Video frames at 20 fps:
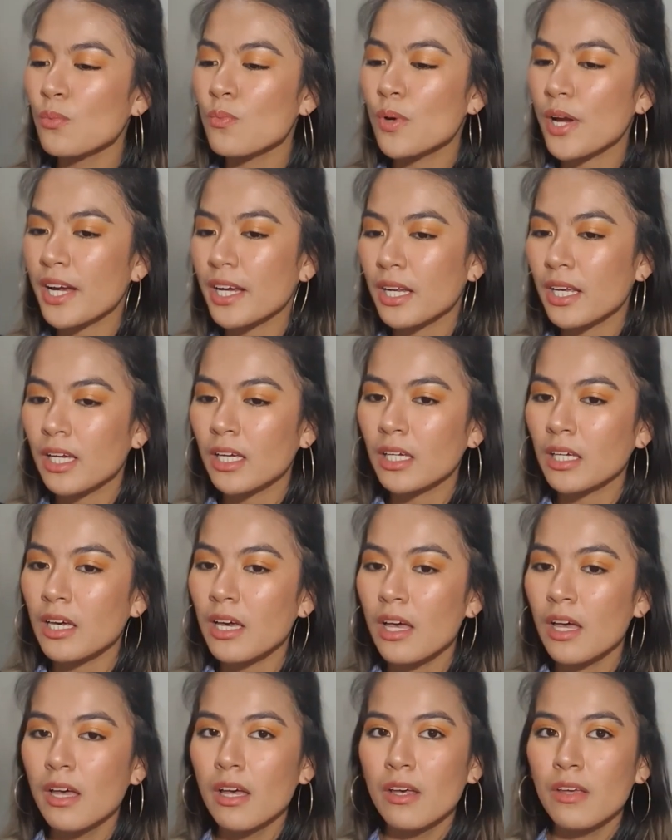rating
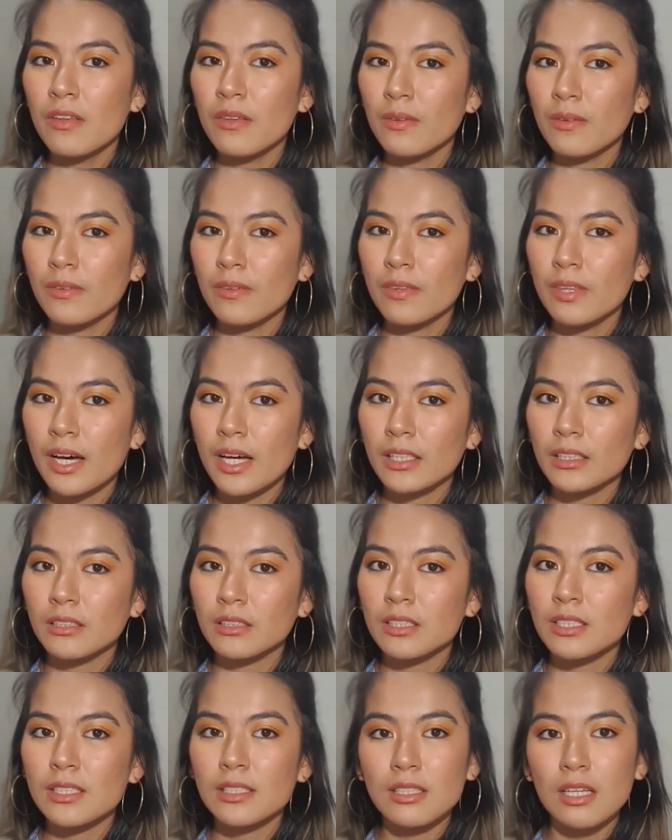that the
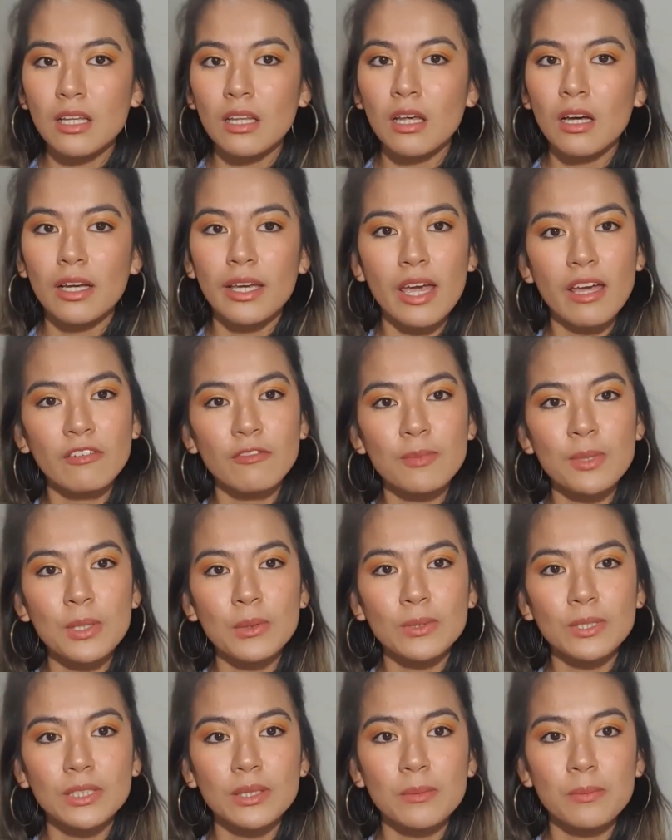seller gave me
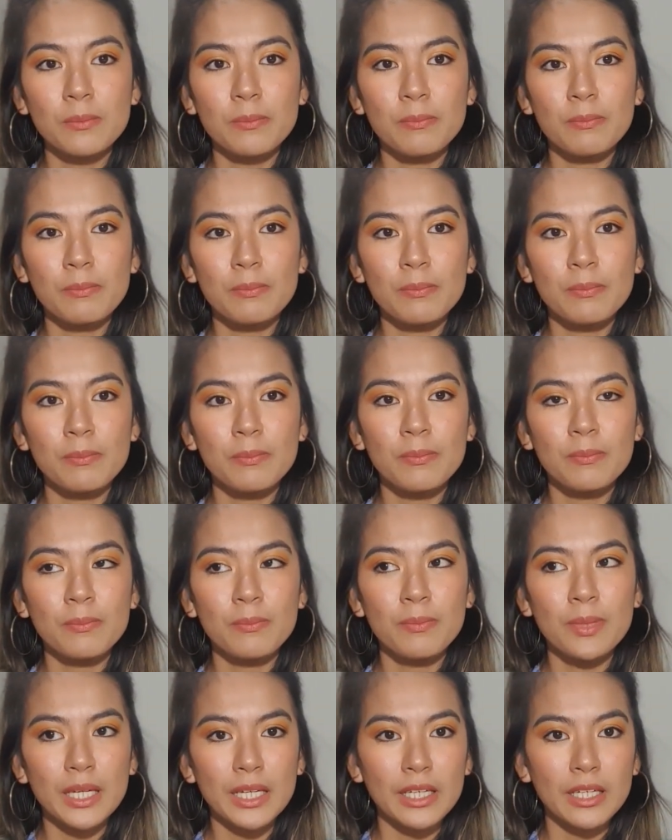was a
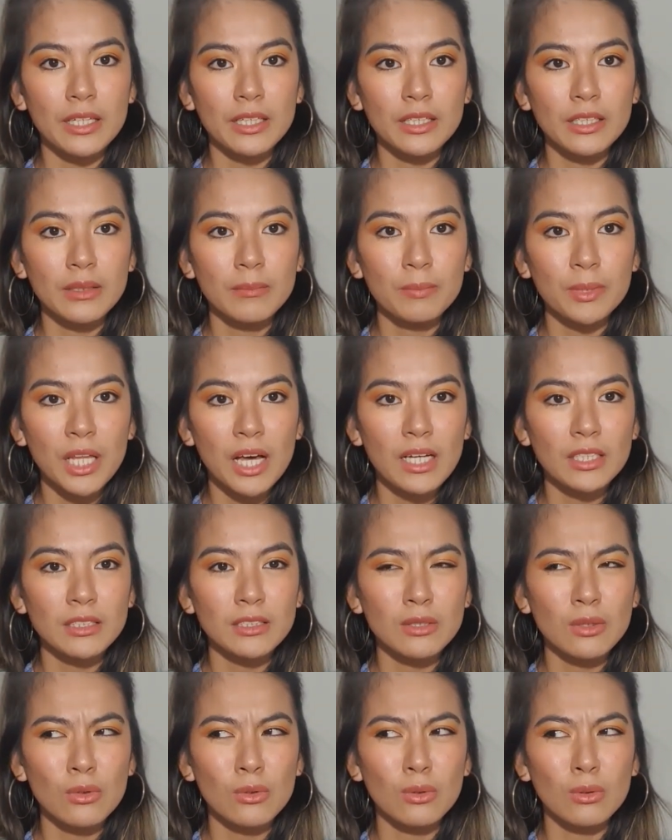B plus,
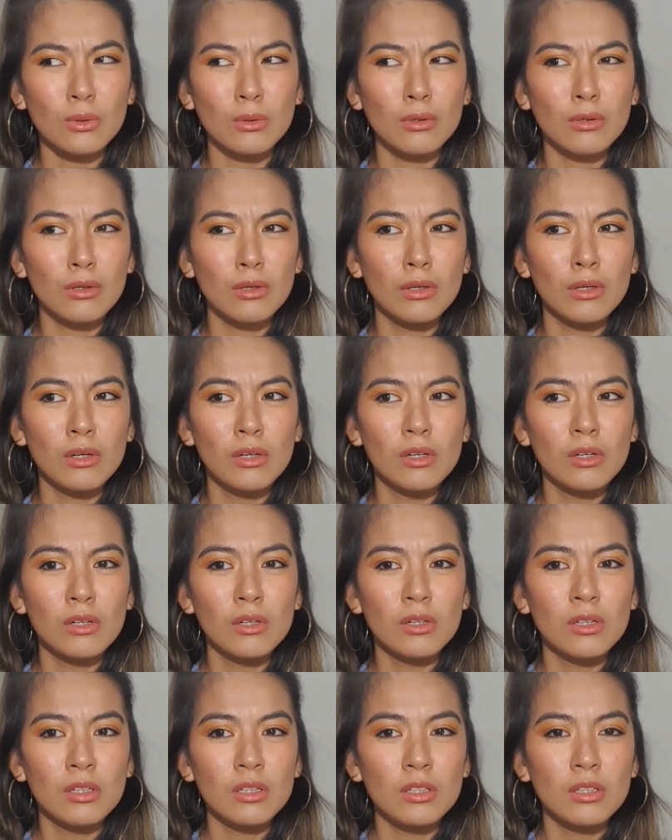or
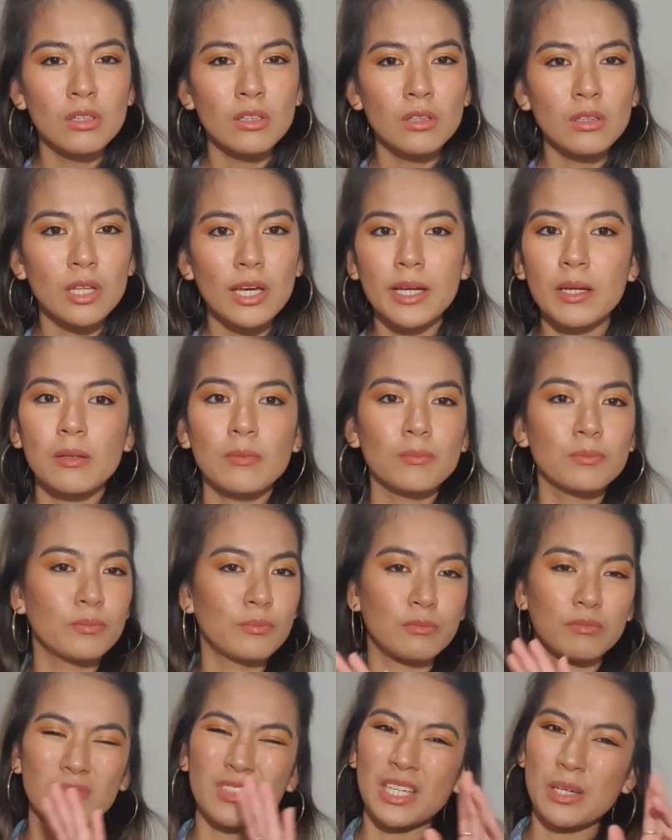like,
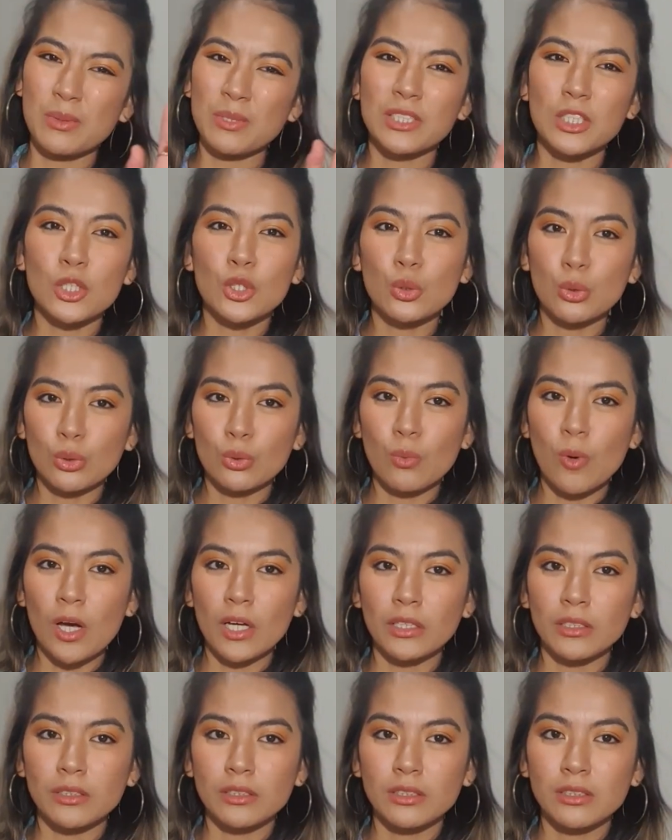it was a good one,
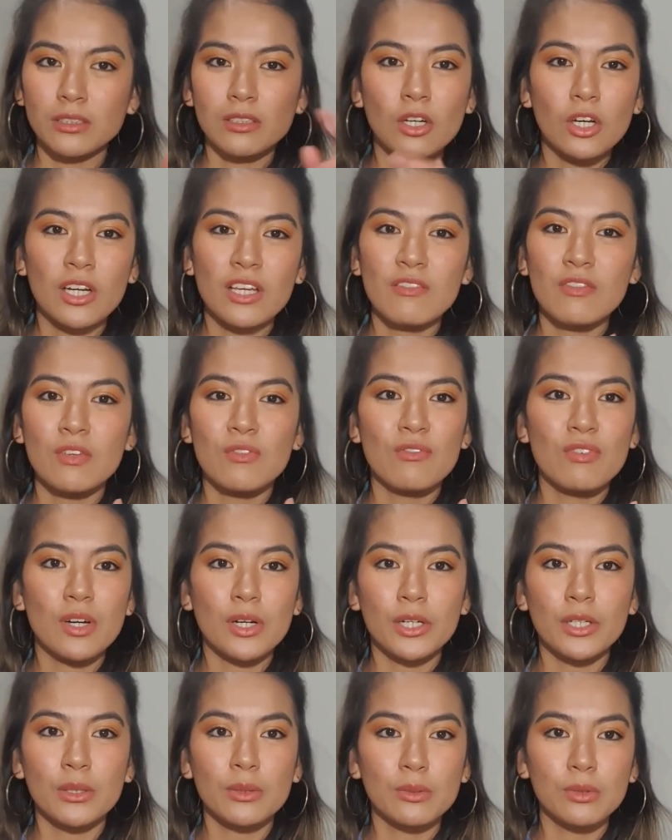not even very
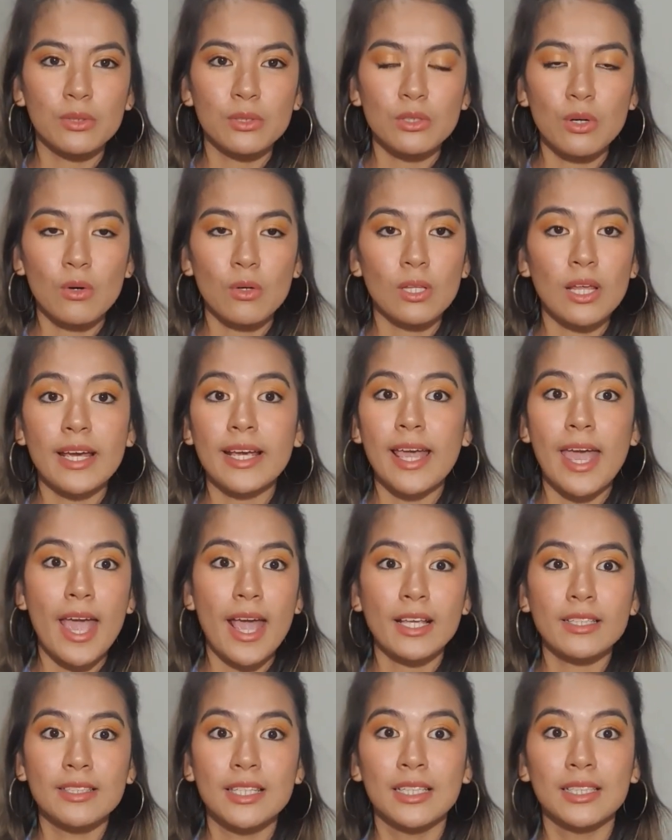good or like
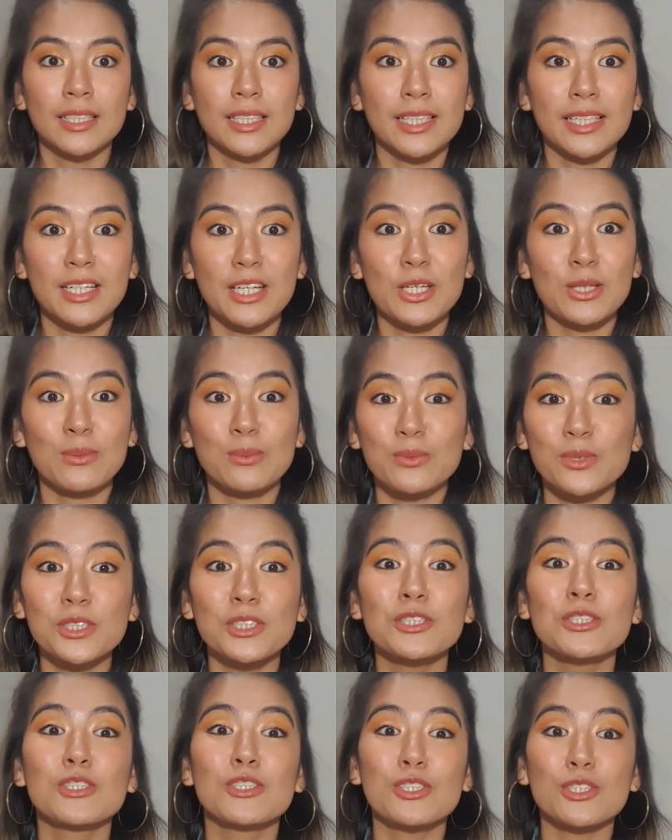excellent. It
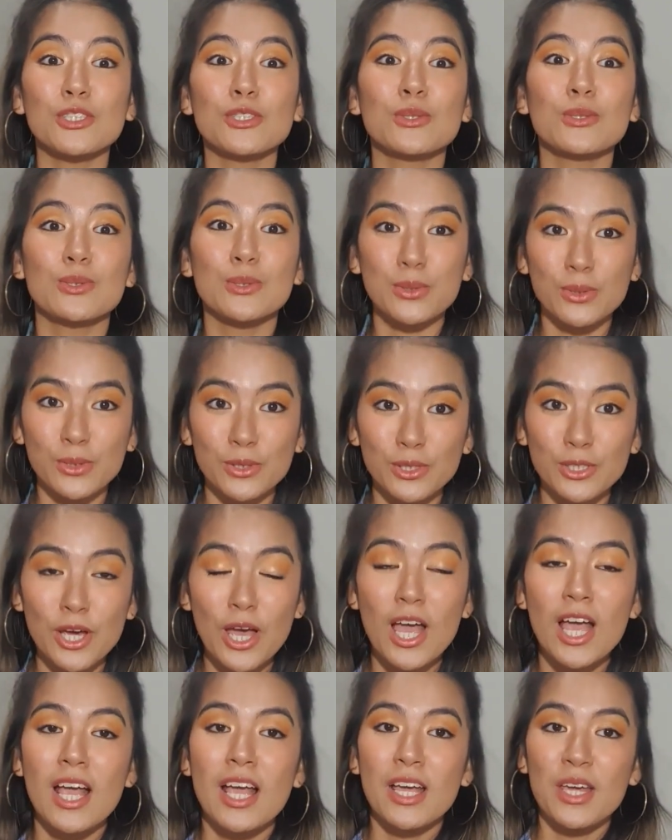was just good.
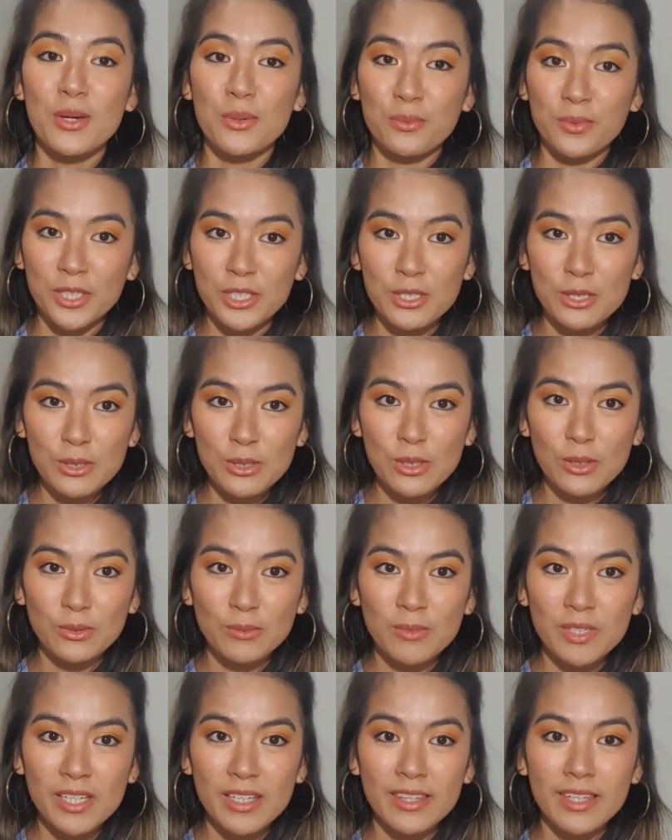He already told
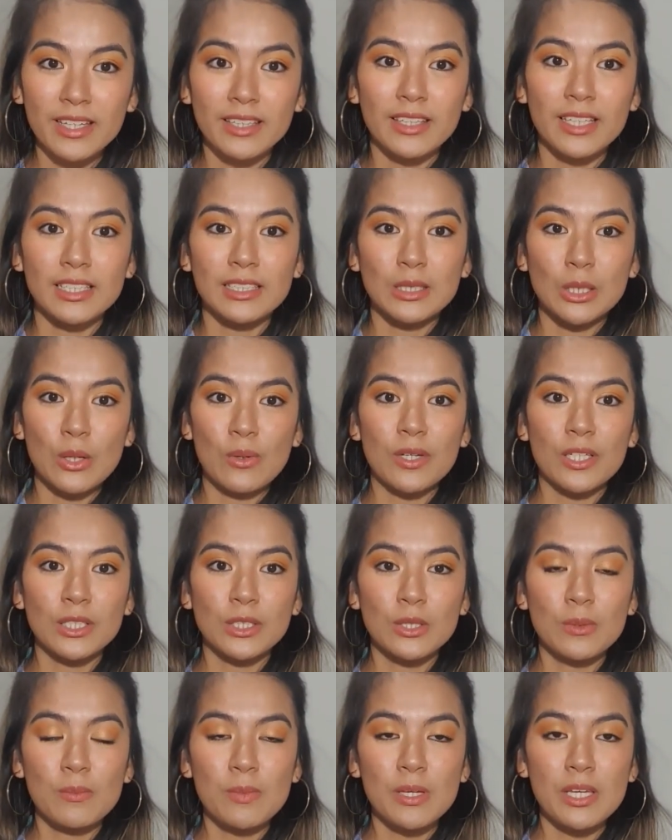me that there's going to
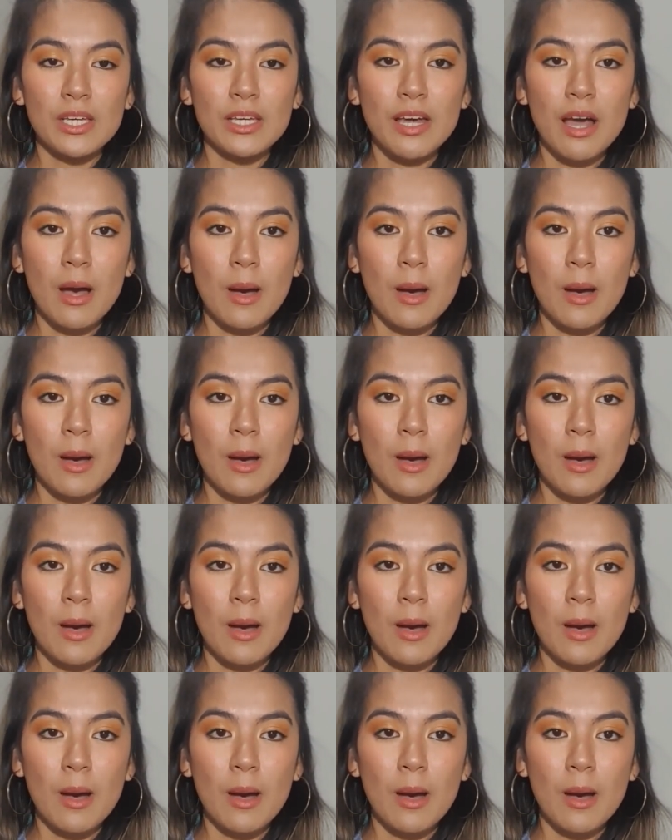be